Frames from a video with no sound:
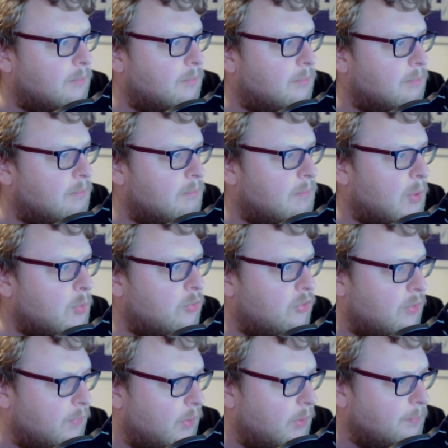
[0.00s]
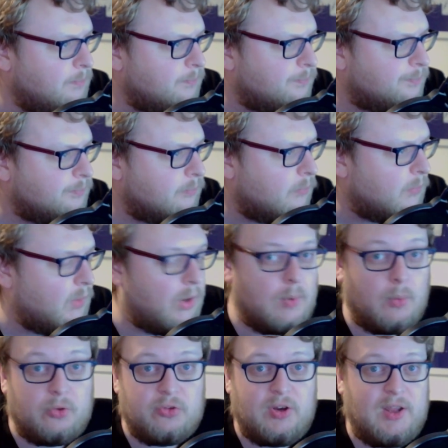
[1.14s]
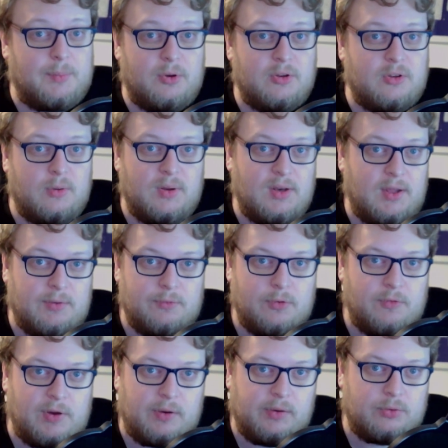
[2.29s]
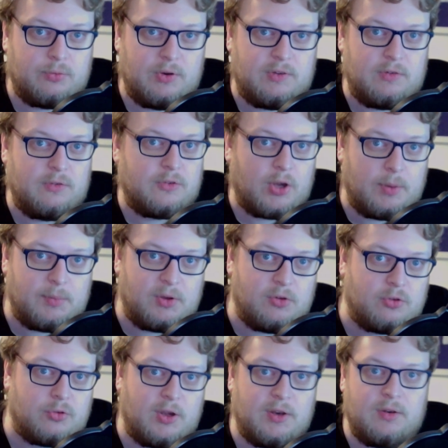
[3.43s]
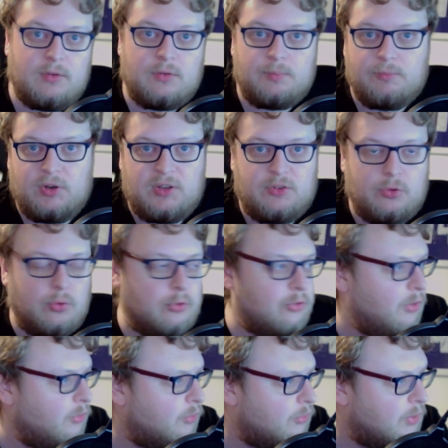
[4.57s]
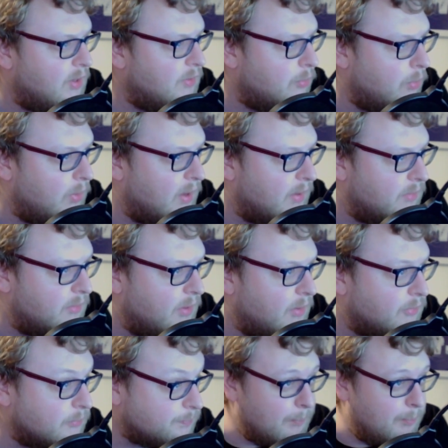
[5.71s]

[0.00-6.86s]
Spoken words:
Most of them I wasn't able to do in the end for various reasons. Time constraints, resource constraints, all that stuff.